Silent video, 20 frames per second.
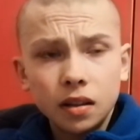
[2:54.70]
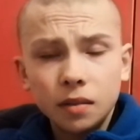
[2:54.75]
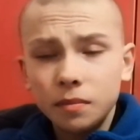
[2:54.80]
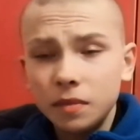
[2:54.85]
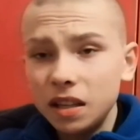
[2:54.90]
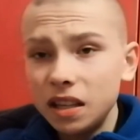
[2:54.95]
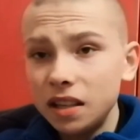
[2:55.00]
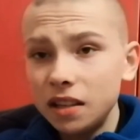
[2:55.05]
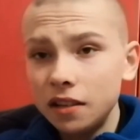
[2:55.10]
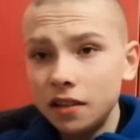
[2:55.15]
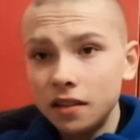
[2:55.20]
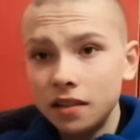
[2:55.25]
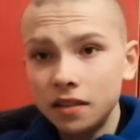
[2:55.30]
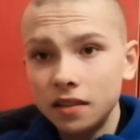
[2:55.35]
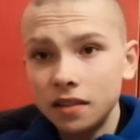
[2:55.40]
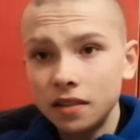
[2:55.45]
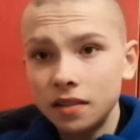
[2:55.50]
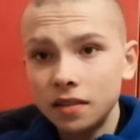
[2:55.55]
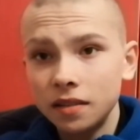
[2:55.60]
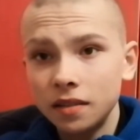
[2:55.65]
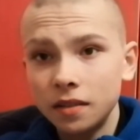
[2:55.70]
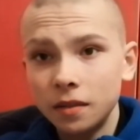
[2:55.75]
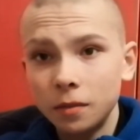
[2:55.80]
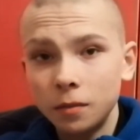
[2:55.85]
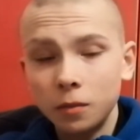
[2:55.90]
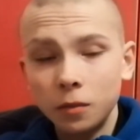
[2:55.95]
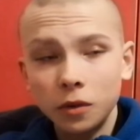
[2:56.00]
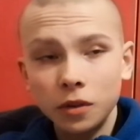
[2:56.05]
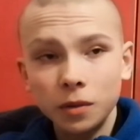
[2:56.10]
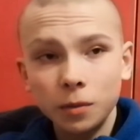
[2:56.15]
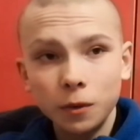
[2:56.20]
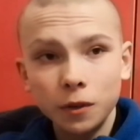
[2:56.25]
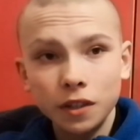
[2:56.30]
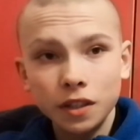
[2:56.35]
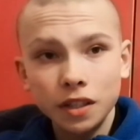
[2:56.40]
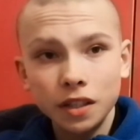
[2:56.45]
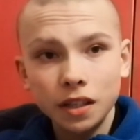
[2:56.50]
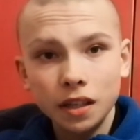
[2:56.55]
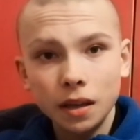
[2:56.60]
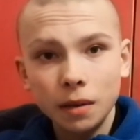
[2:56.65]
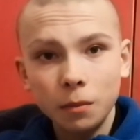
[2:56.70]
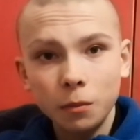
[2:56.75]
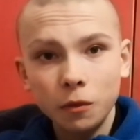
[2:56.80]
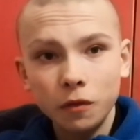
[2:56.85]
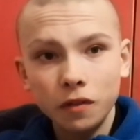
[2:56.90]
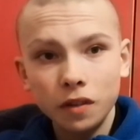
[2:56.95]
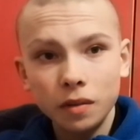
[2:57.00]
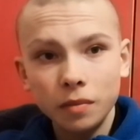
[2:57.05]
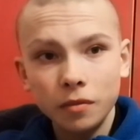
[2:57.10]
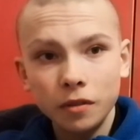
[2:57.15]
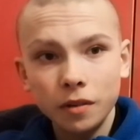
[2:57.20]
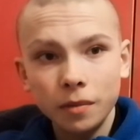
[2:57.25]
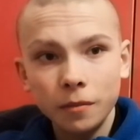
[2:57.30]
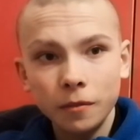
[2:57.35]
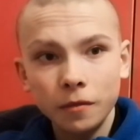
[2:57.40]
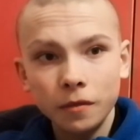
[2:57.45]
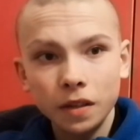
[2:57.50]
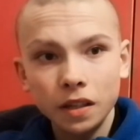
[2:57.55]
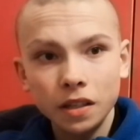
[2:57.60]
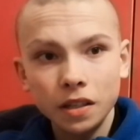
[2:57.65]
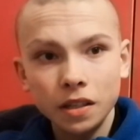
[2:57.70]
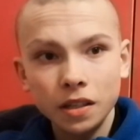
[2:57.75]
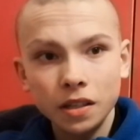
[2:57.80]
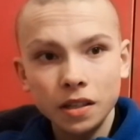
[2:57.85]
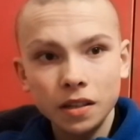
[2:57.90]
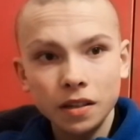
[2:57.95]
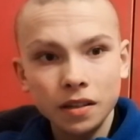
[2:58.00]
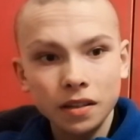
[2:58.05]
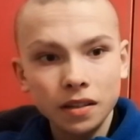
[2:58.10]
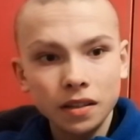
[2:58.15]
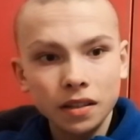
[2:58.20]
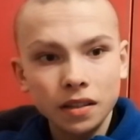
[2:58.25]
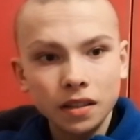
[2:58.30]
I mean, once again with Ibrahimovic,